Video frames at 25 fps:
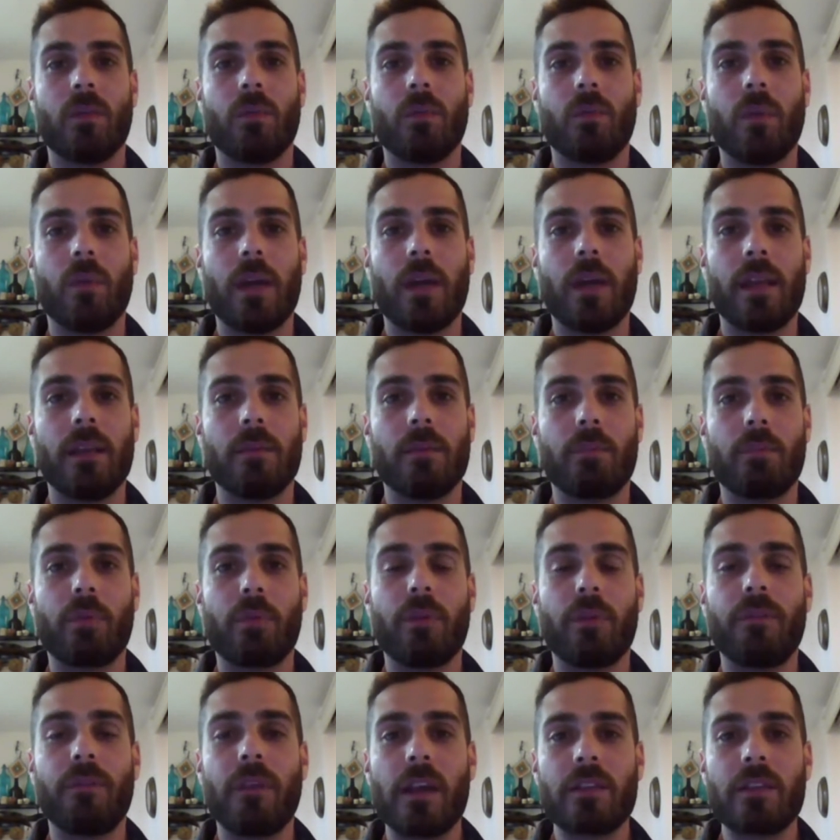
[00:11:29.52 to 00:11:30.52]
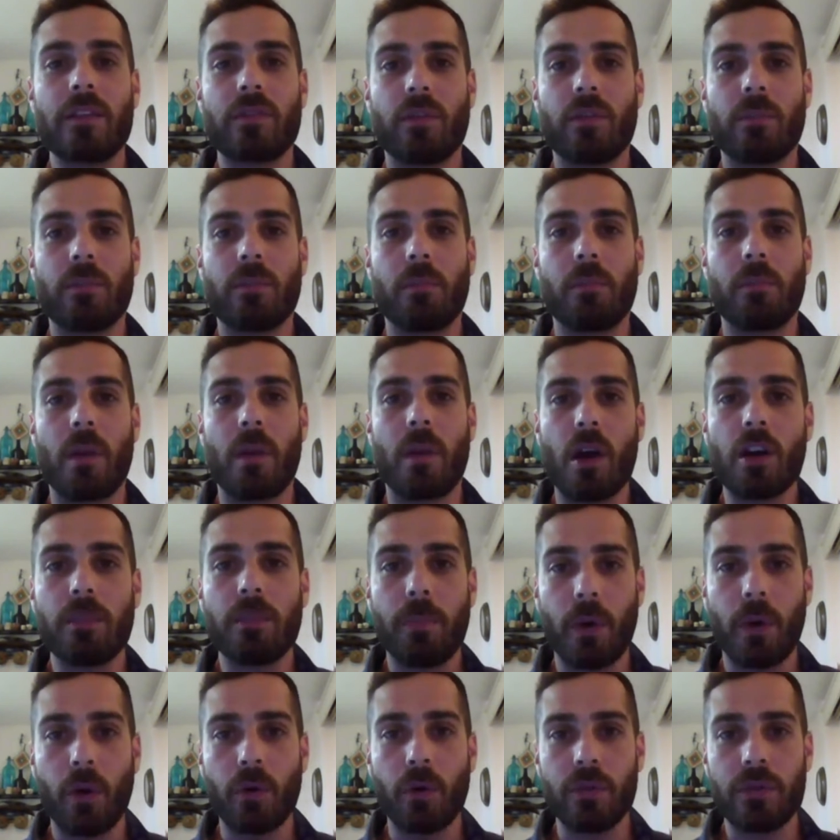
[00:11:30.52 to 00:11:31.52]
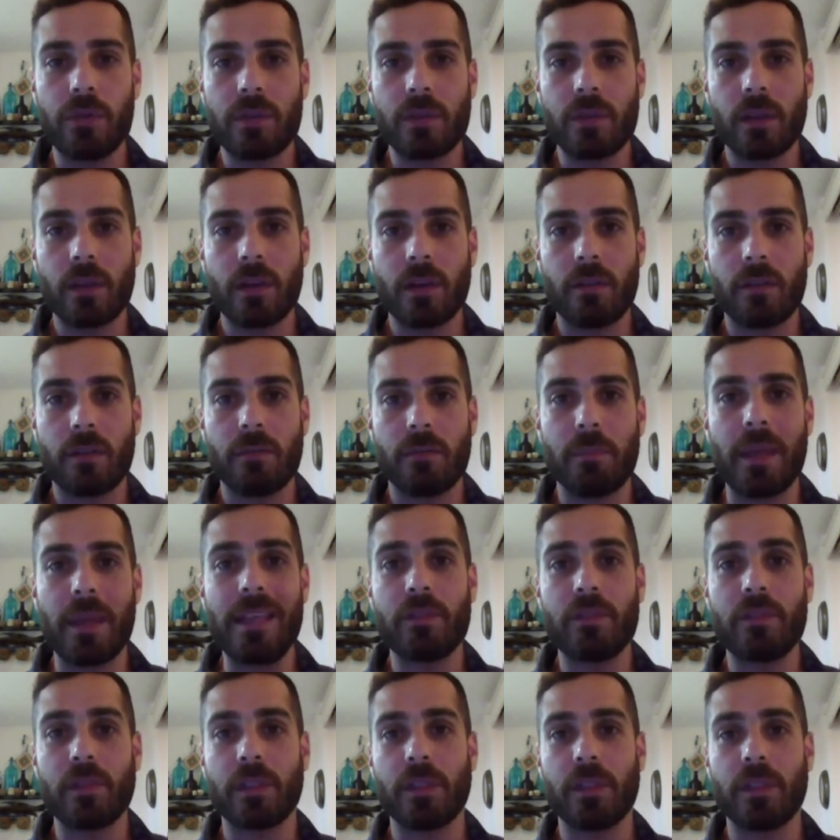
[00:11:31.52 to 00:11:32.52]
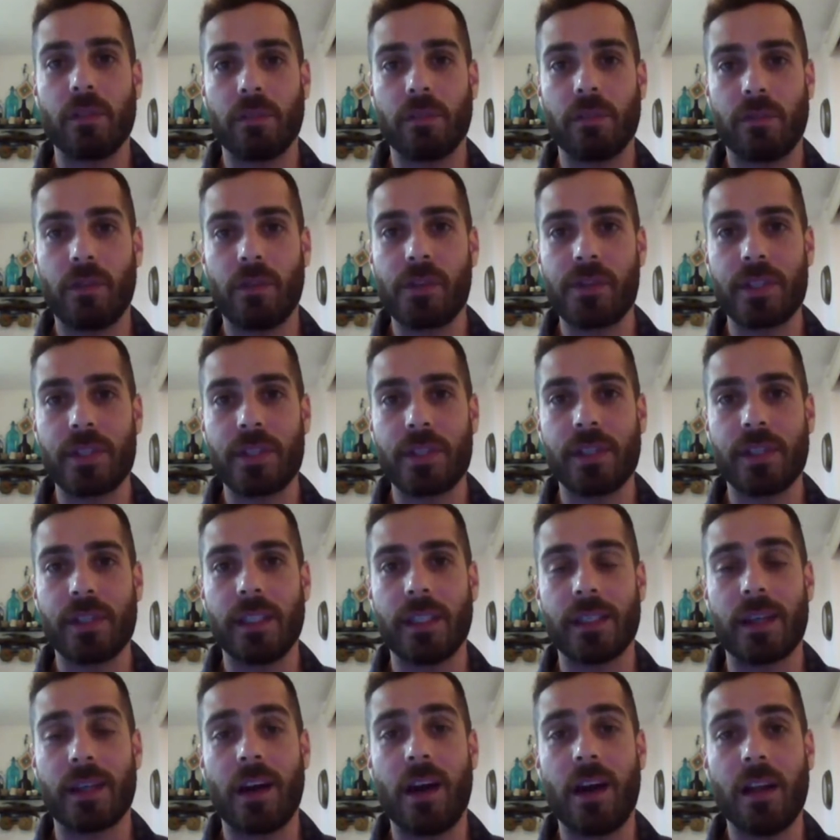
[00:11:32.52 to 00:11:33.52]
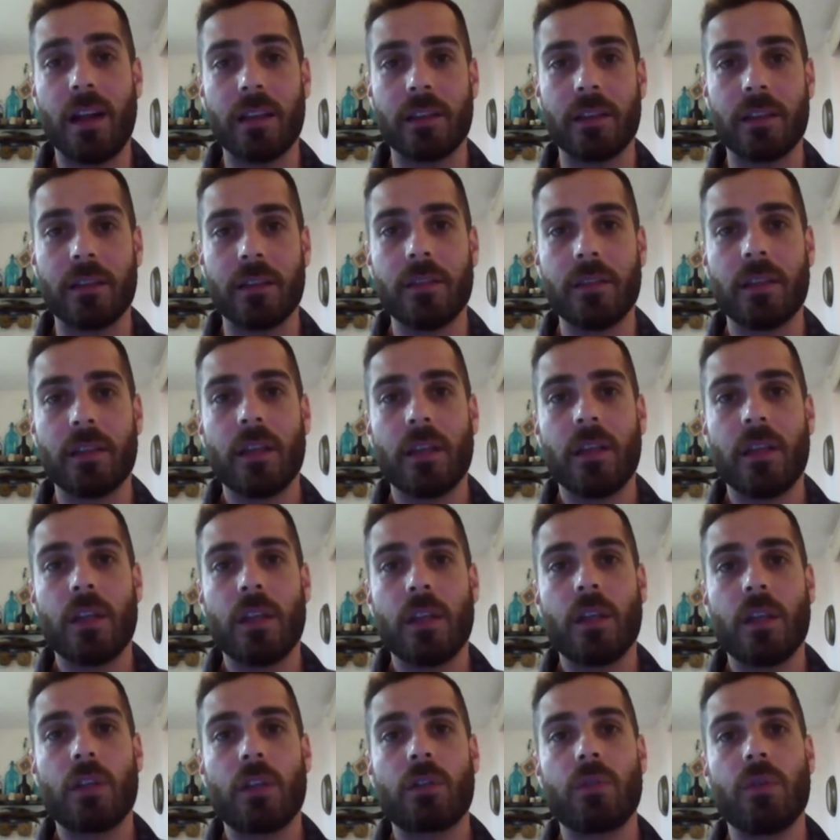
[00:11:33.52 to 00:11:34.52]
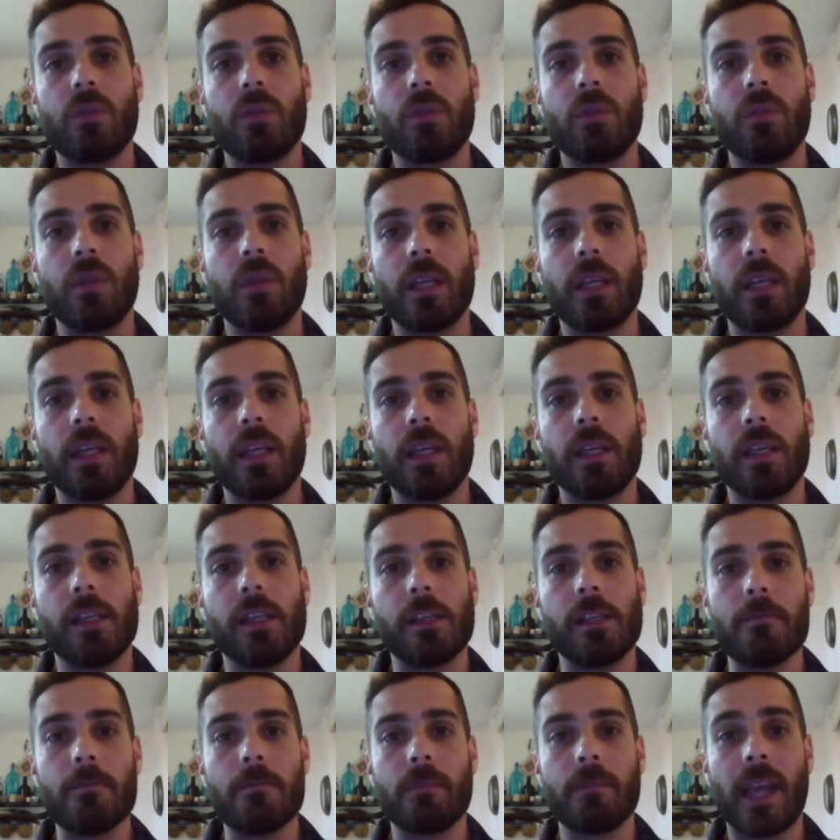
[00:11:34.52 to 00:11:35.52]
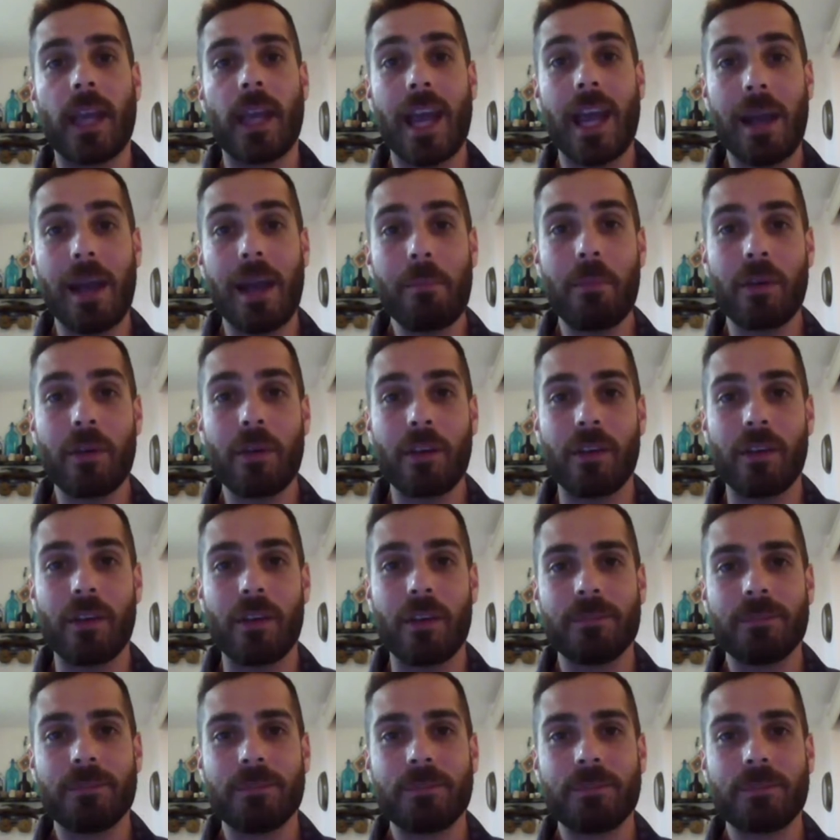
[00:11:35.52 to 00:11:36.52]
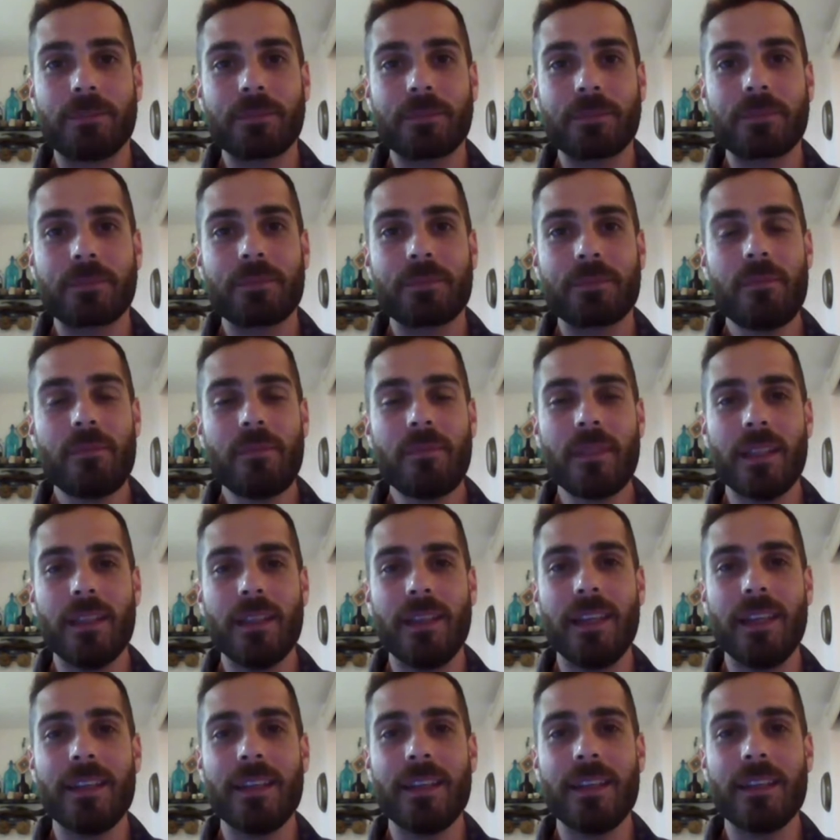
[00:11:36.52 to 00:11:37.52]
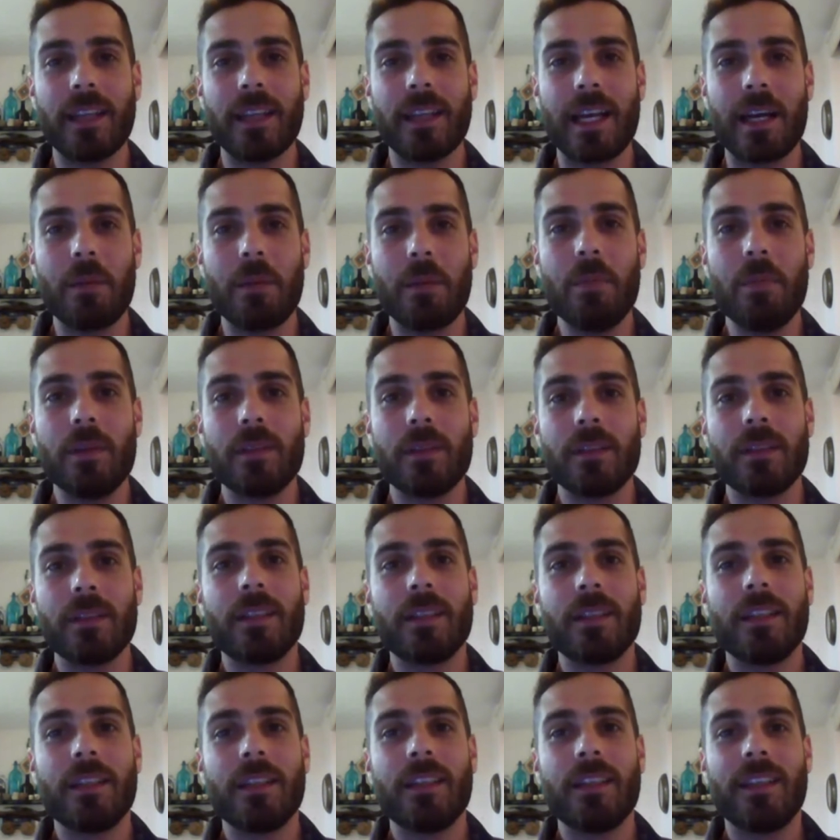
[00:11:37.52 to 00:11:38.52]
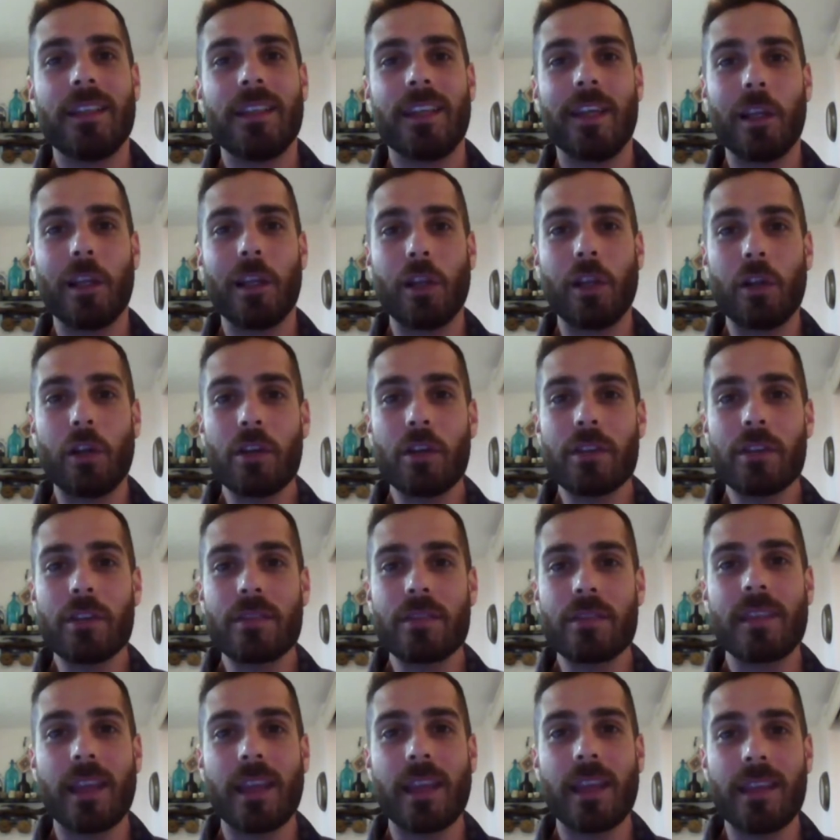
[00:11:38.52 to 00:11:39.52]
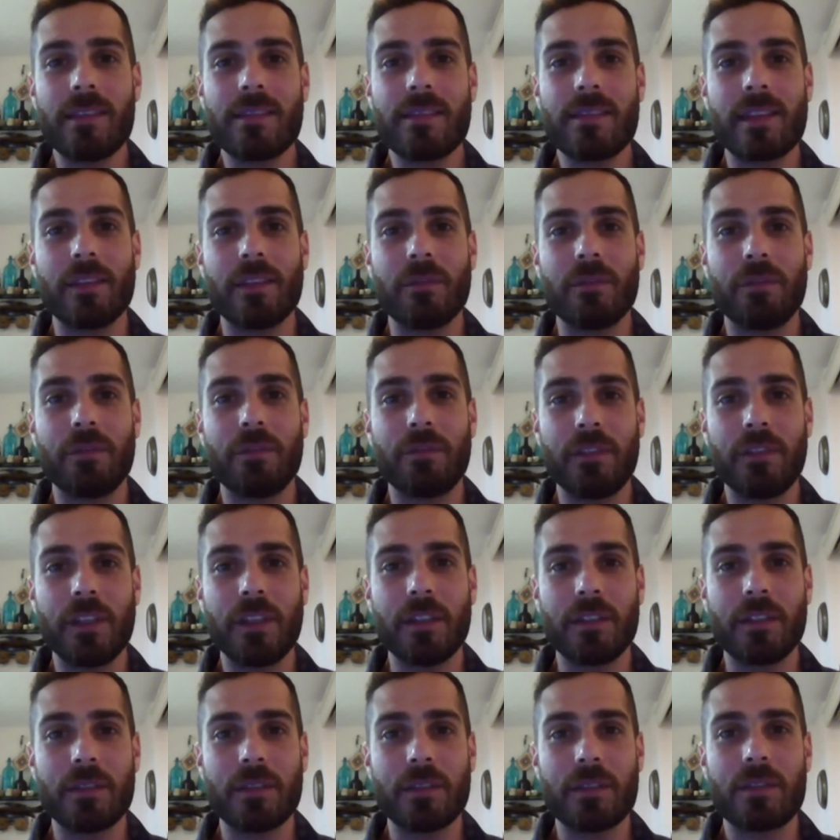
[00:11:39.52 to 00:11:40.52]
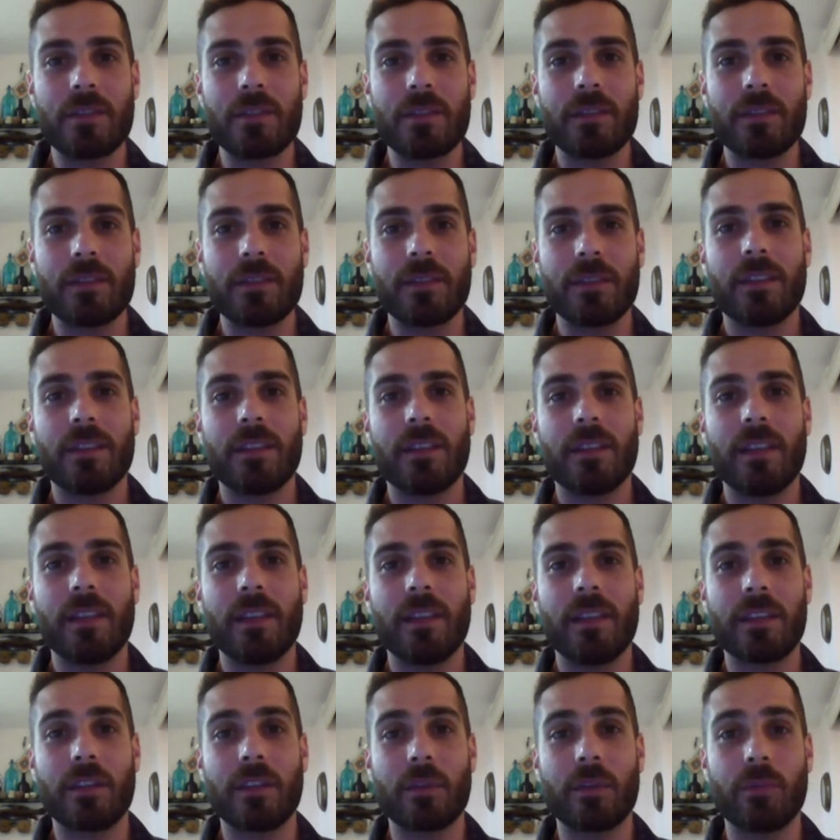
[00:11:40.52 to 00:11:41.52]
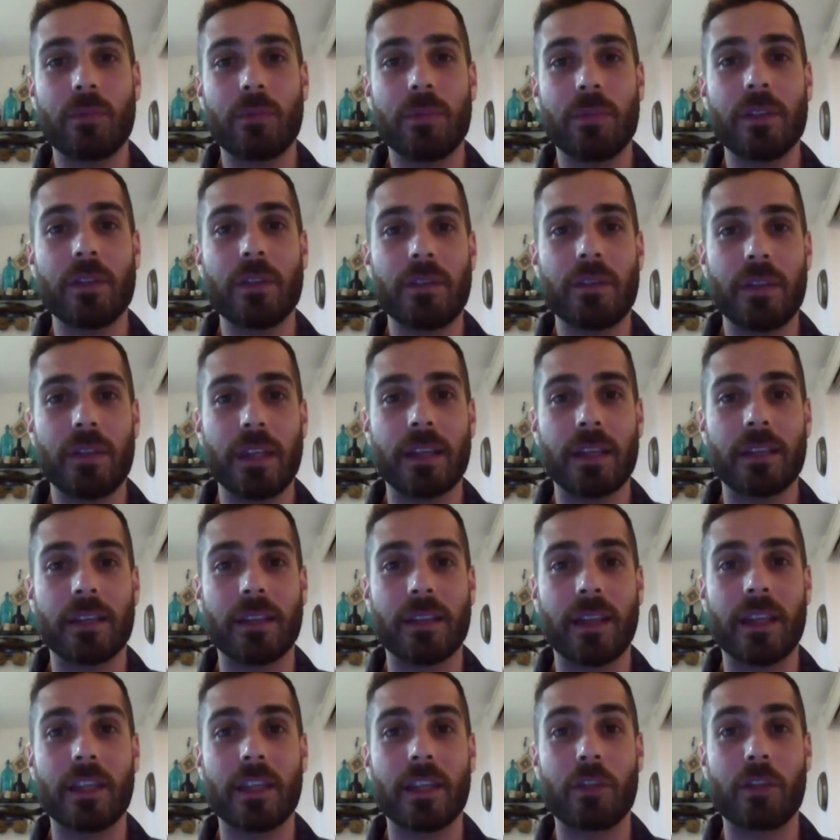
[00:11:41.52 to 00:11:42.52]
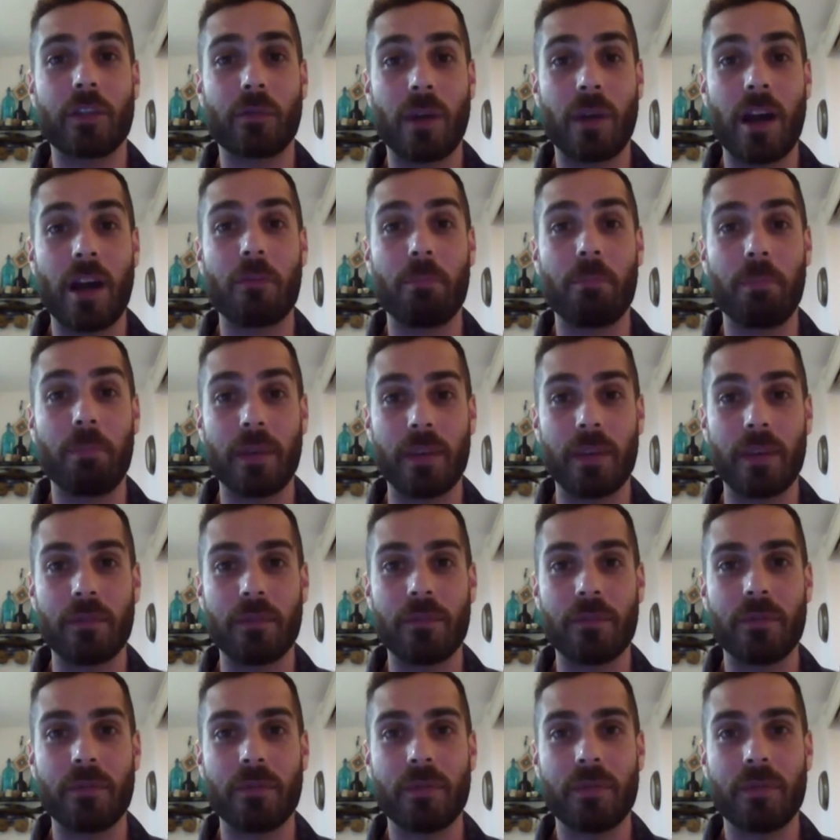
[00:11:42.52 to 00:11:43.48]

when Professor Mark Post of Maastricht University in Holland grew a hamburger in a lab, it looks, tastes, and feels like the real thing, like ground beef.